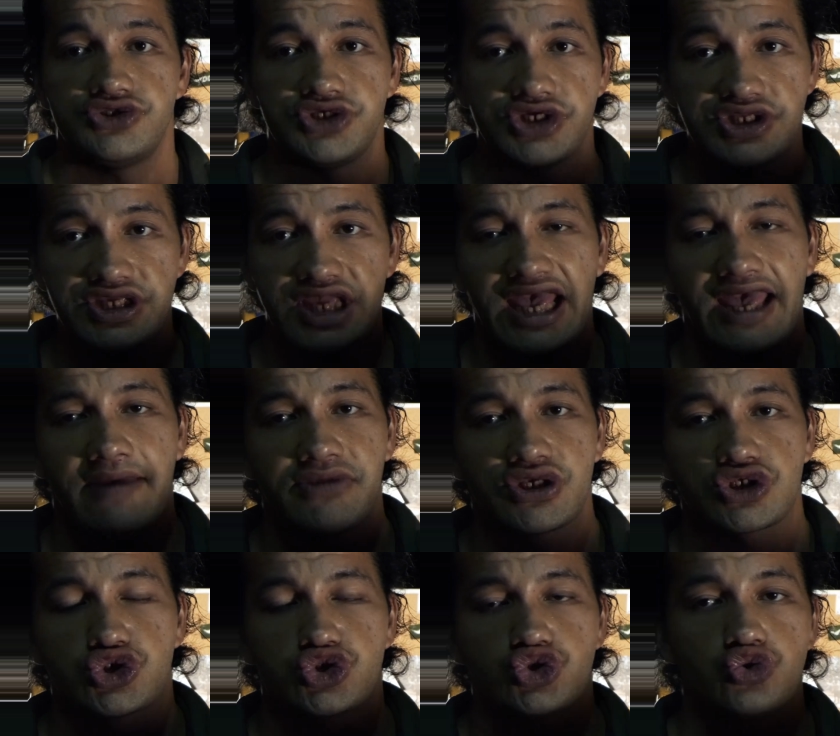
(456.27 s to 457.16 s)
DD
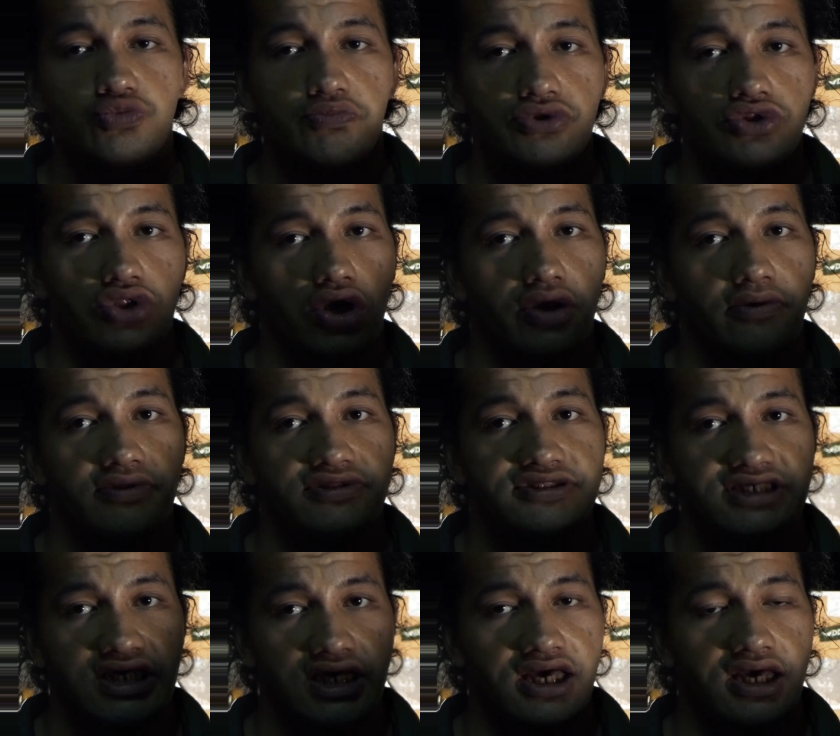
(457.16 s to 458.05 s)
Hammock Super Light
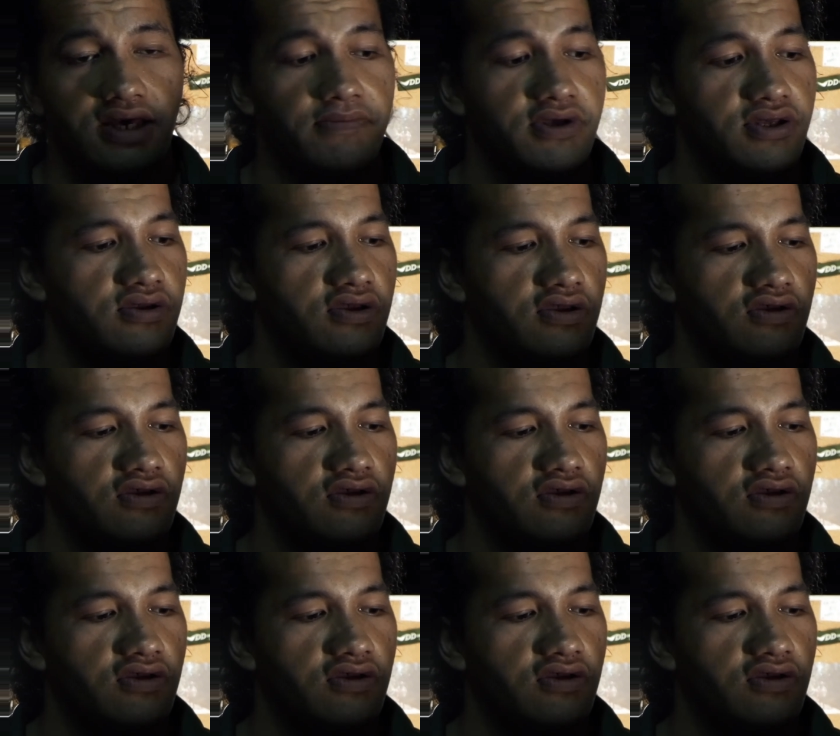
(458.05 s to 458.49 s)
Tarp.